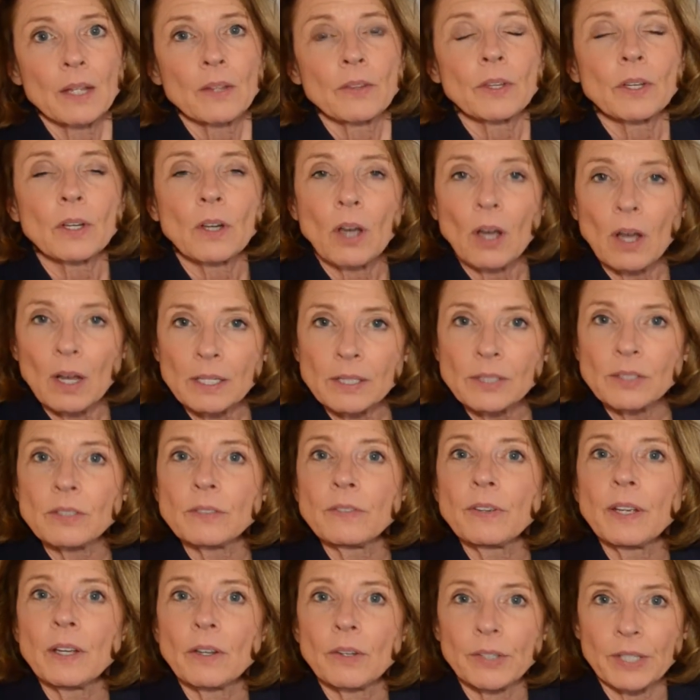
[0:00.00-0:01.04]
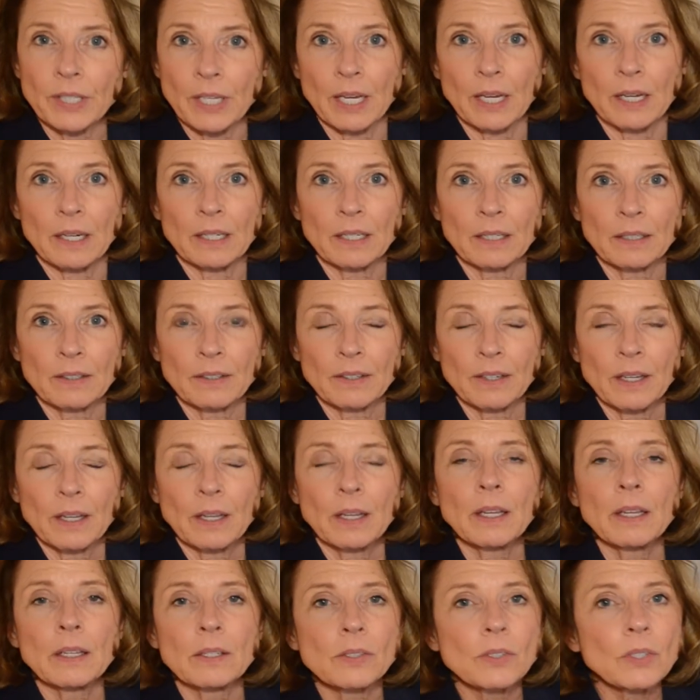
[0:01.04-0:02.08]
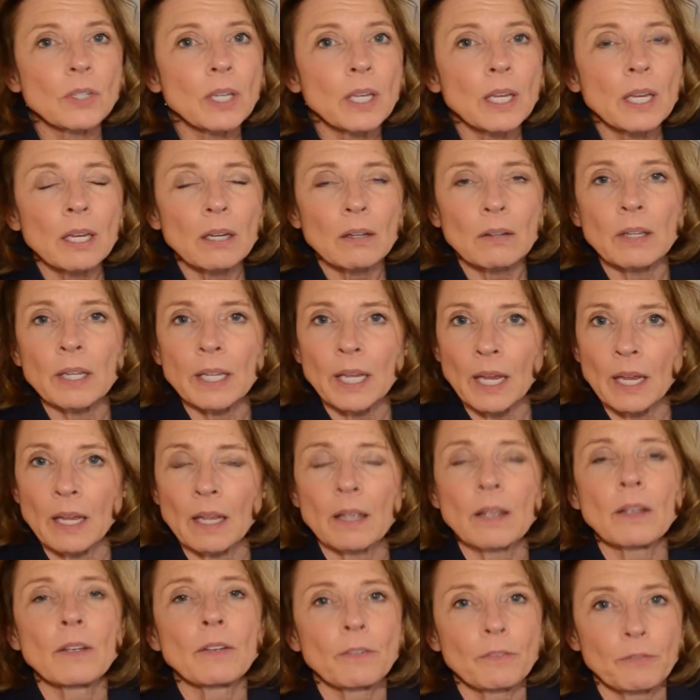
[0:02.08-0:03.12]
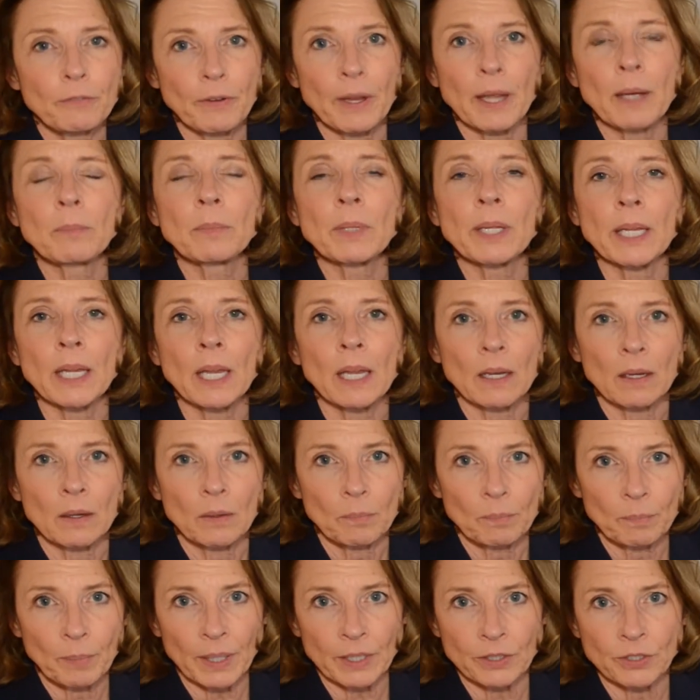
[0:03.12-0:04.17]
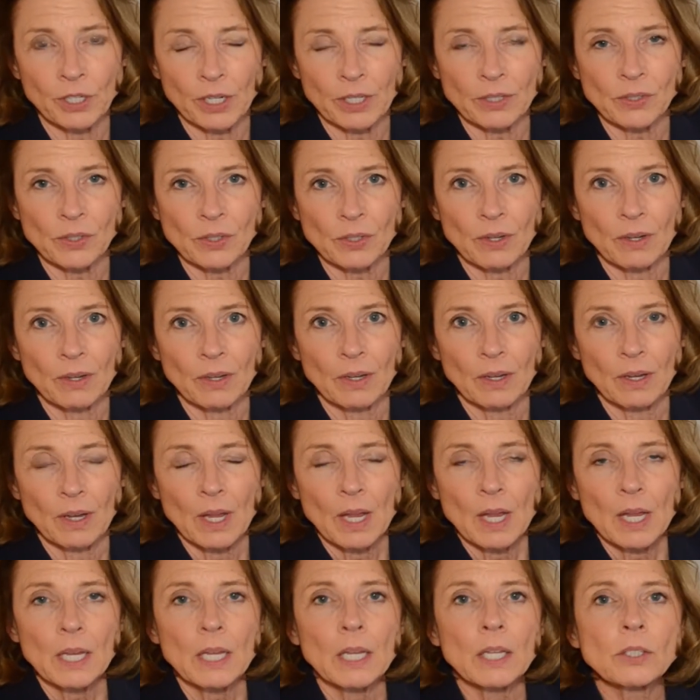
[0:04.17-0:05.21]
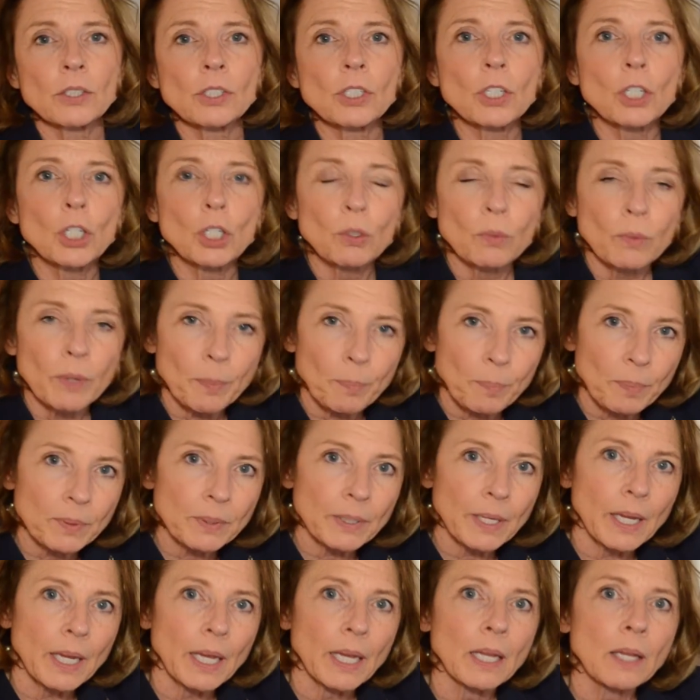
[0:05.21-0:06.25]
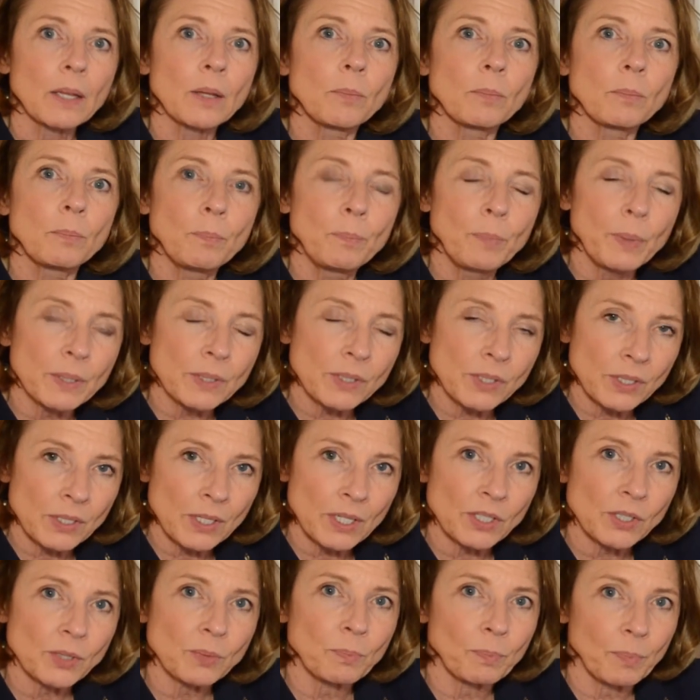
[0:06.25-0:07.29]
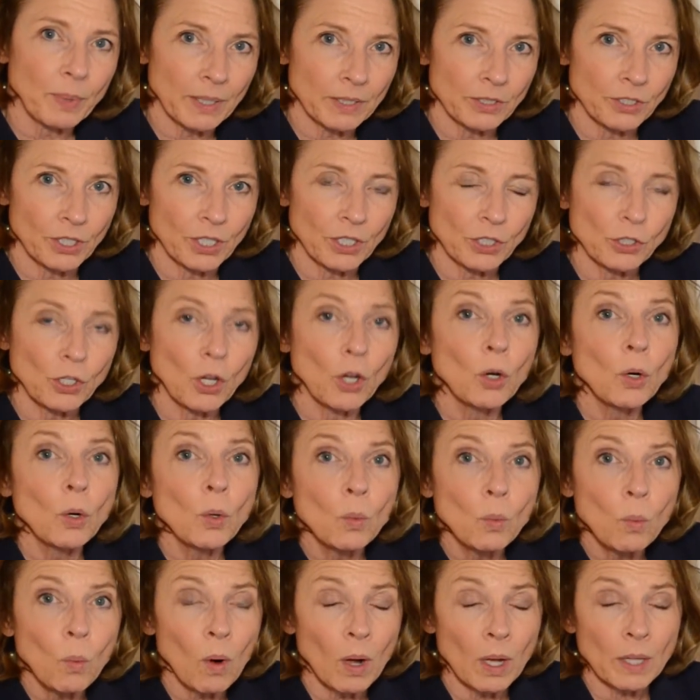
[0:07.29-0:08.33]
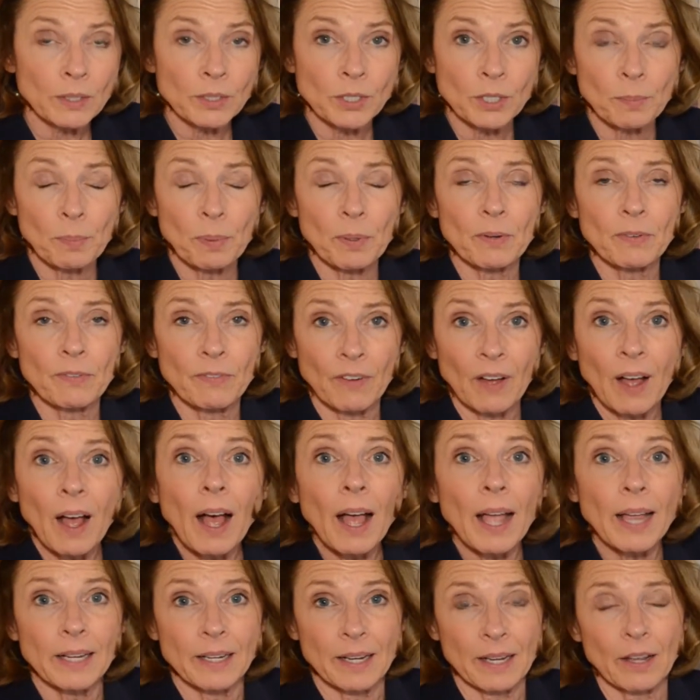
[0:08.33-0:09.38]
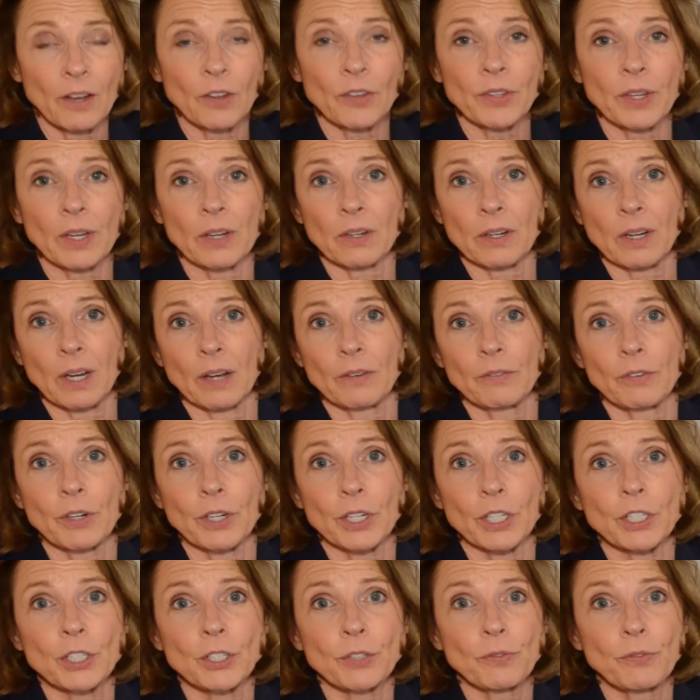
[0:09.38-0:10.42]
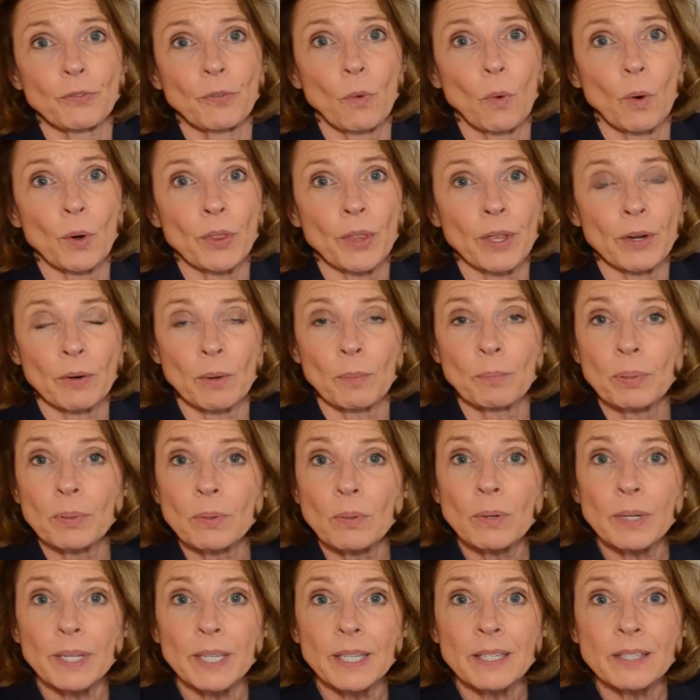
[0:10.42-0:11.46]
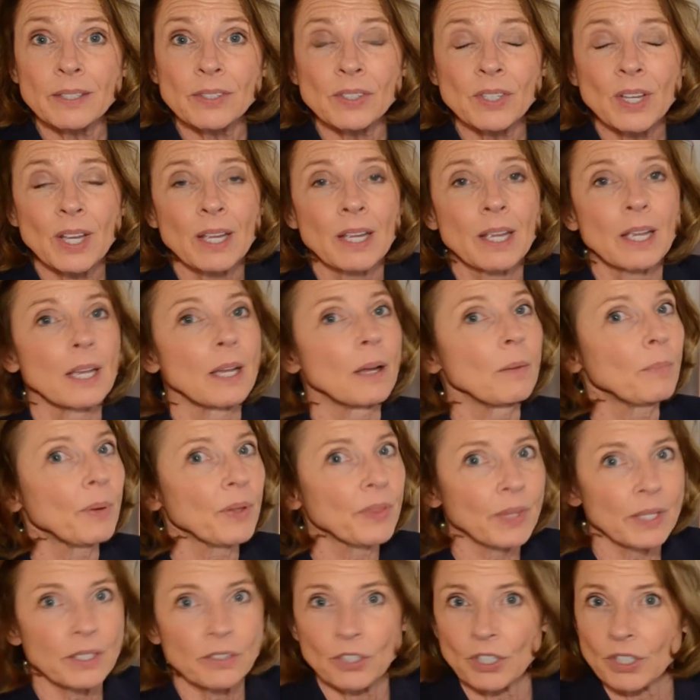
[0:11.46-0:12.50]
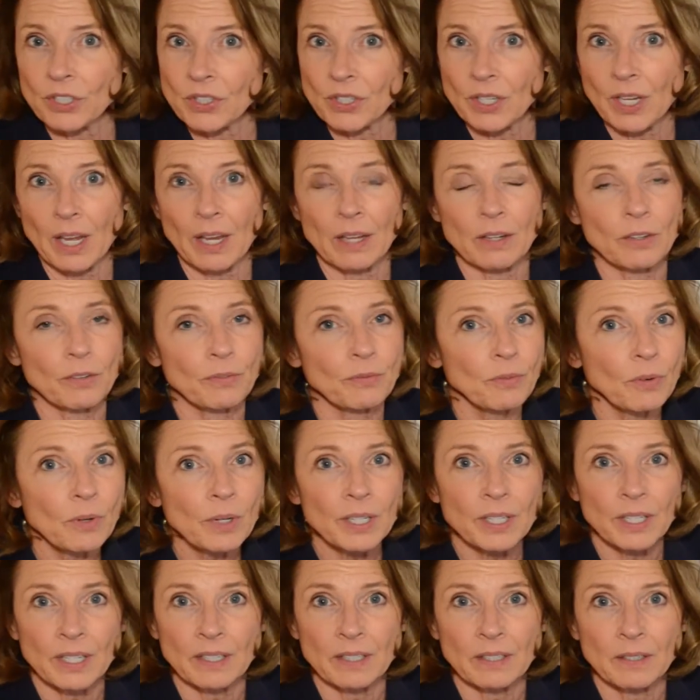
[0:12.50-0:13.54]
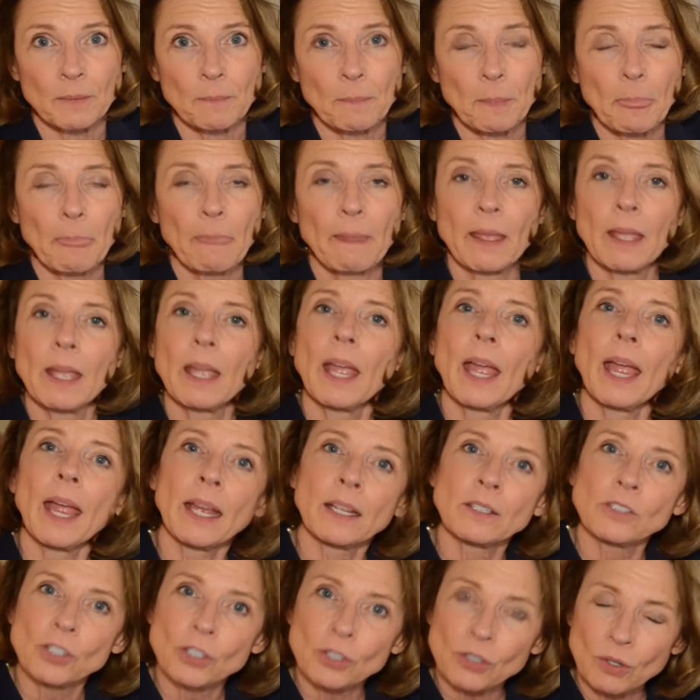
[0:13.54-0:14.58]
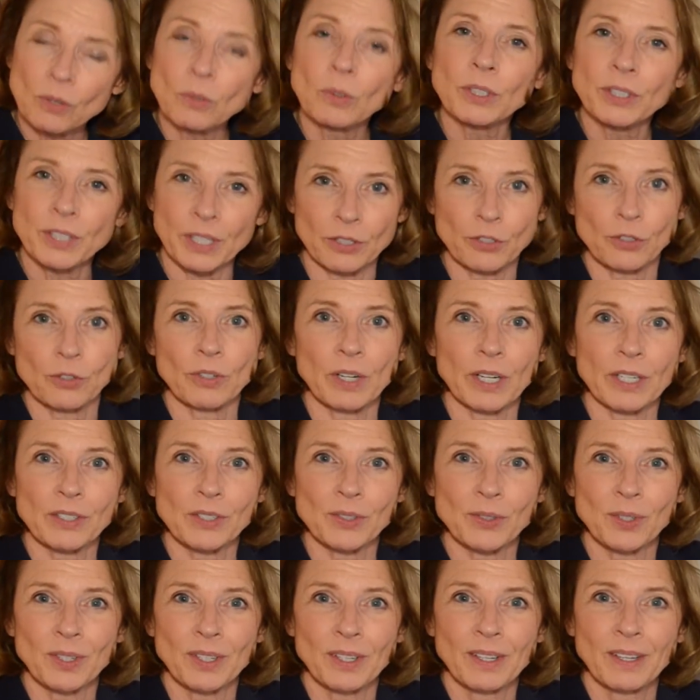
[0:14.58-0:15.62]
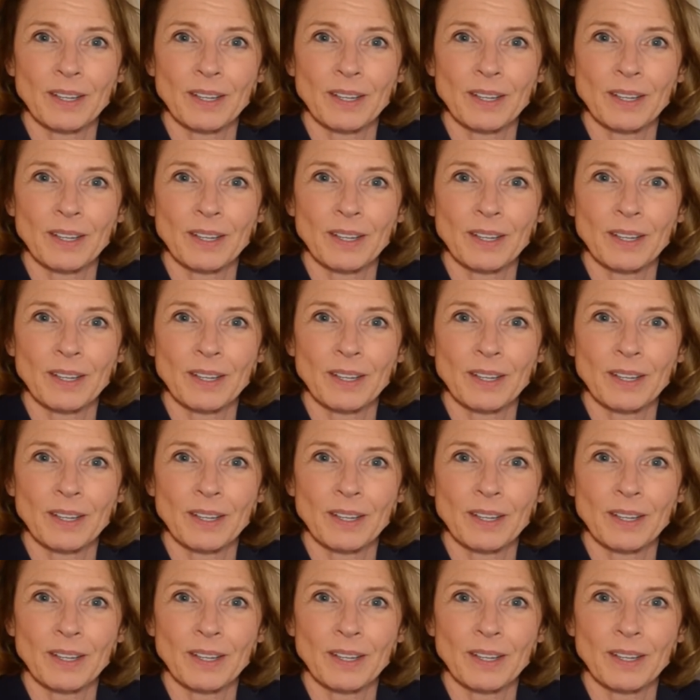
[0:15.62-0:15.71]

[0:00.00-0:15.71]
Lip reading: The cost of health care is killing family budgets. It's crippling business budgets who want to provide health care coverage for their employees, but they just can't afford it. And school districts